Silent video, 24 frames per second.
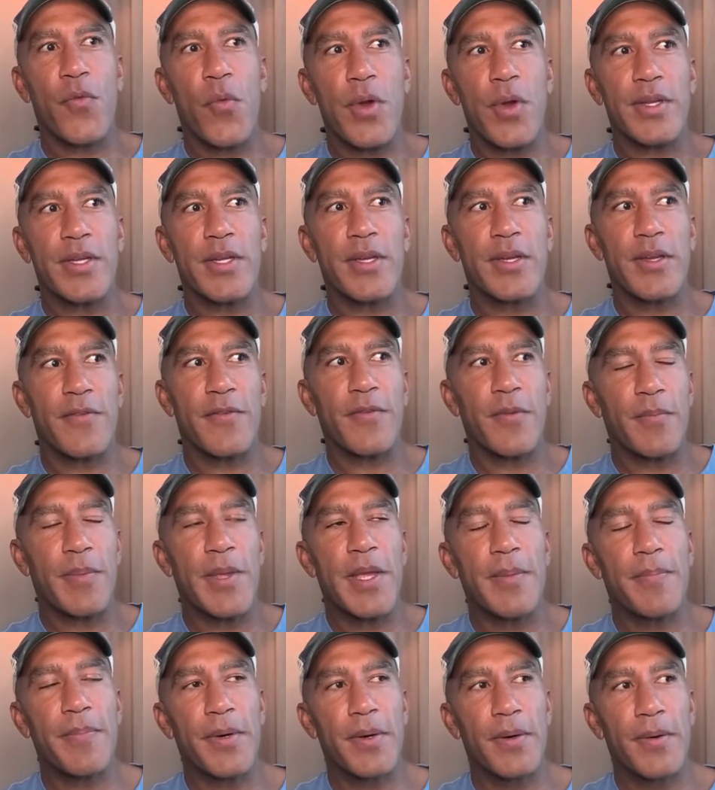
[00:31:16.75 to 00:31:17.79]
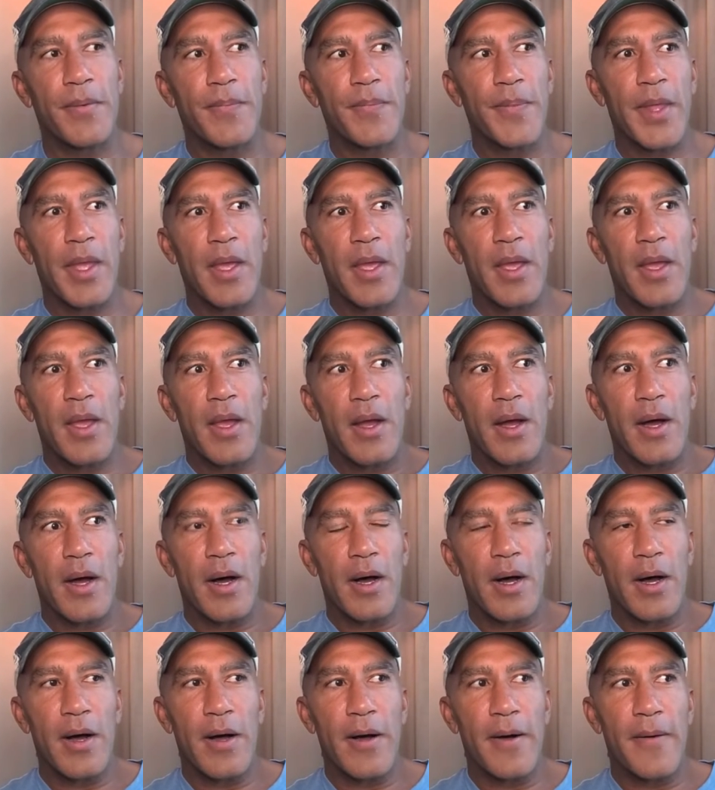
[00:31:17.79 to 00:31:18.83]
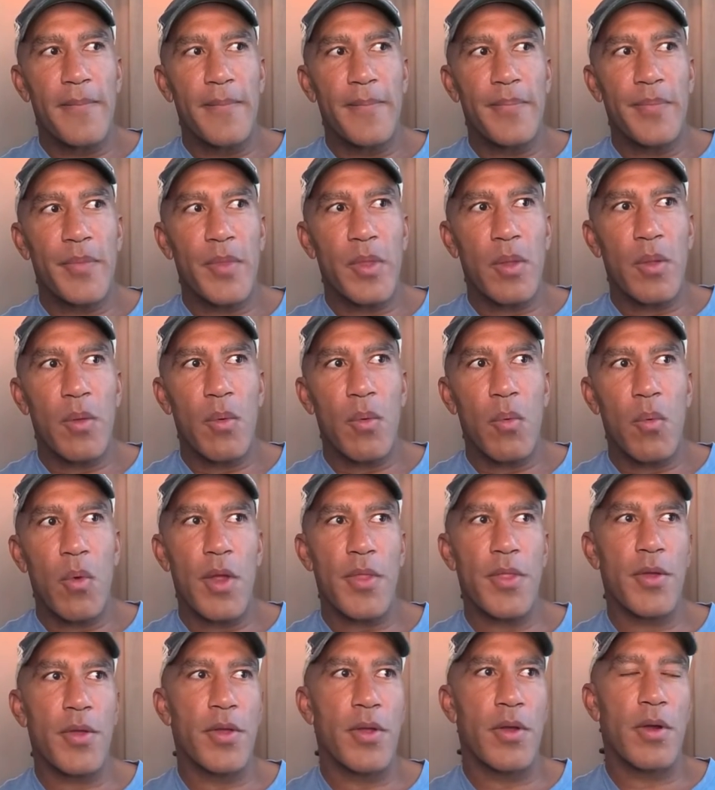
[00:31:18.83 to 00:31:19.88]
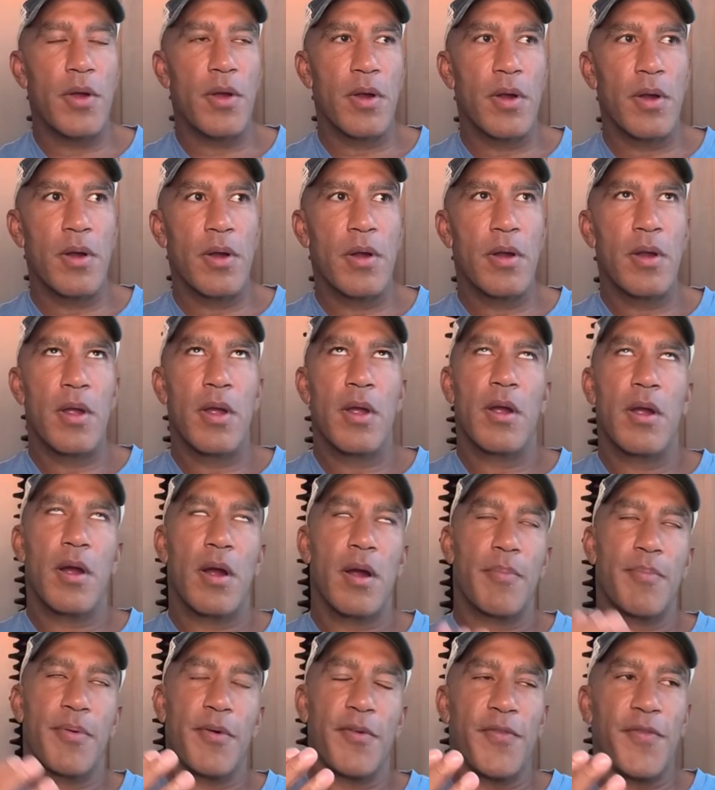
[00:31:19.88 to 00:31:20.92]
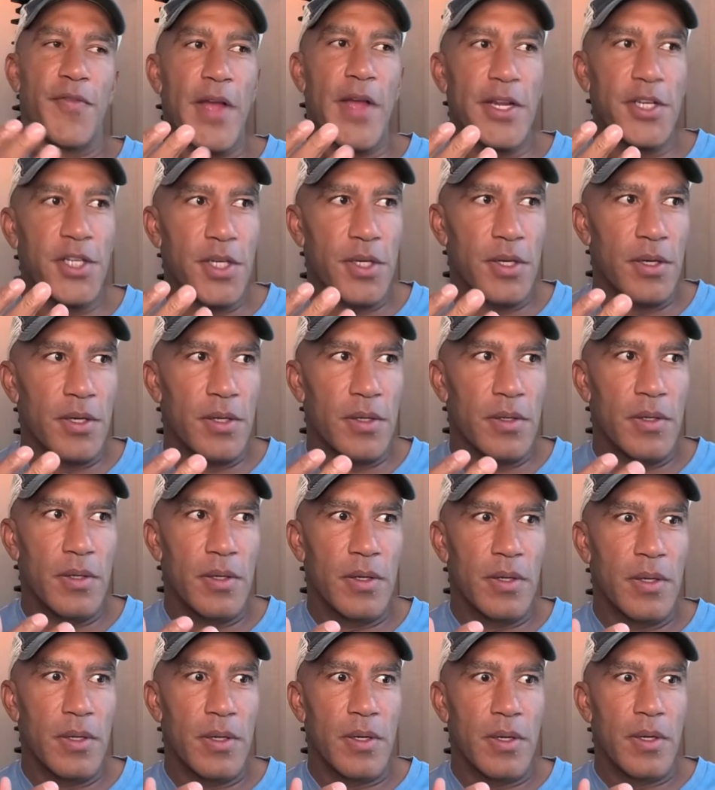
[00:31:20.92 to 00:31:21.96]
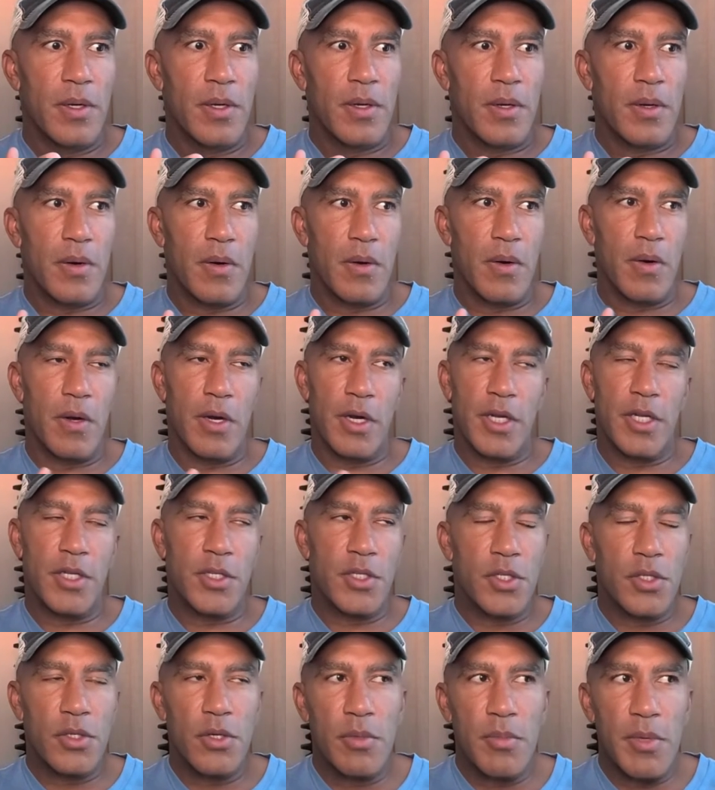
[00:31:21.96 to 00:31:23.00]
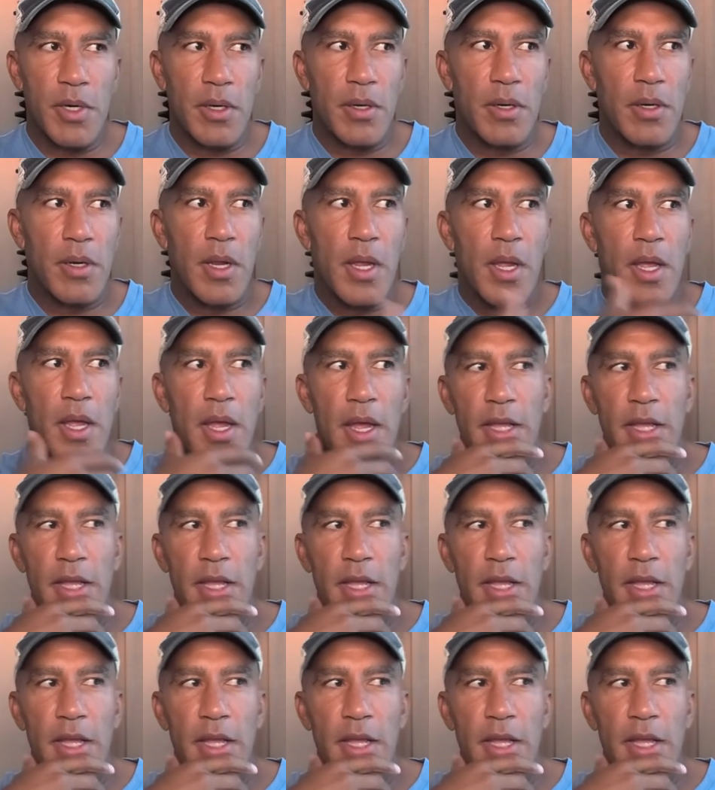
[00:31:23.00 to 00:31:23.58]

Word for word: with 14 different people. Um, whether you're a professional or a consumer.